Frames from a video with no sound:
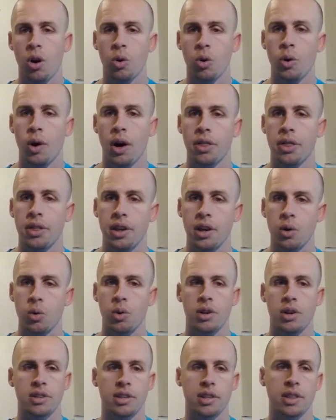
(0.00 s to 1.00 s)
know who Althea
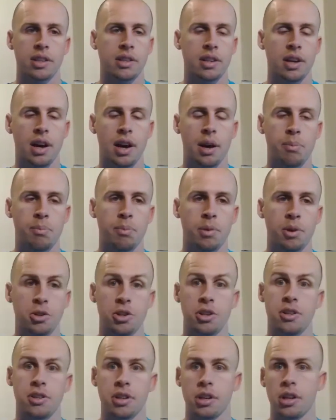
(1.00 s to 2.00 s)
was at the time, but
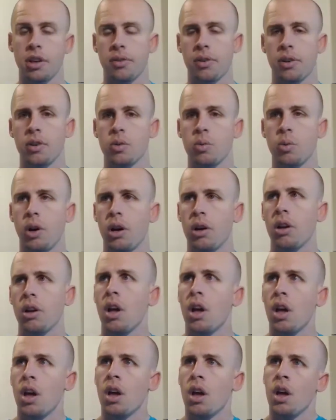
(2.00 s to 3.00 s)
she's significant as well.
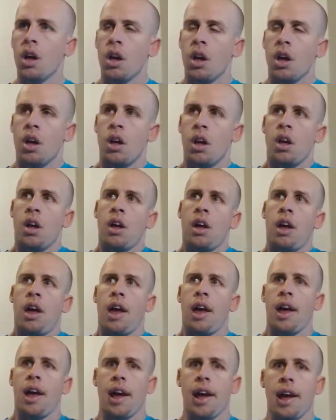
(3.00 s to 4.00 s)

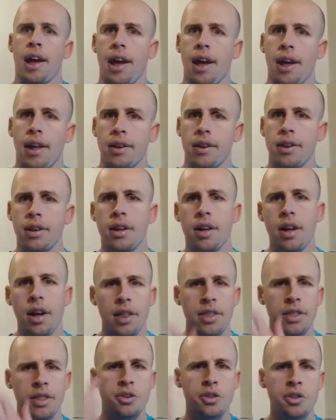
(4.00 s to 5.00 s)
And
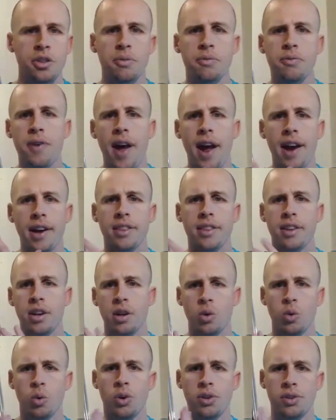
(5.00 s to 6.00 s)
then the fact that
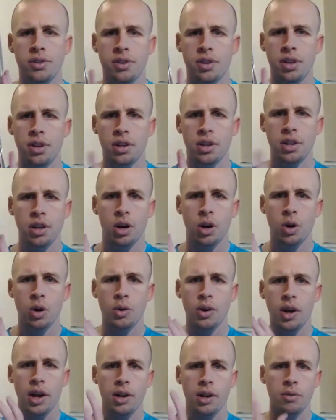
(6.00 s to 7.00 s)
it was,
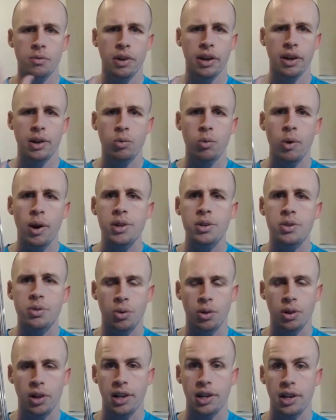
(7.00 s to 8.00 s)
kind of like race
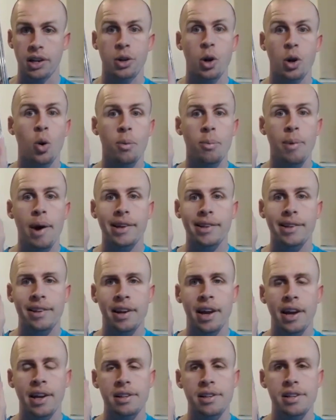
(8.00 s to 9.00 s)
related, going back to
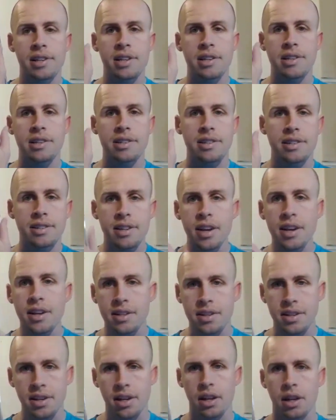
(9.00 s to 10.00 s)

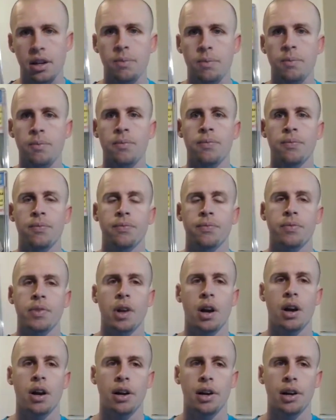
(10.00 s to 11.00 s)
1960.
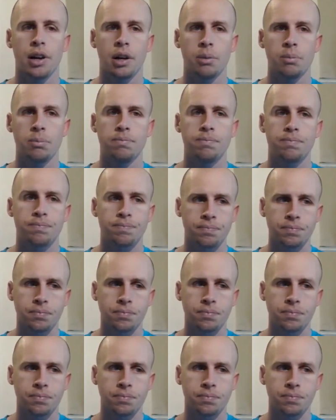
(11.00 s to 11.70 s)
And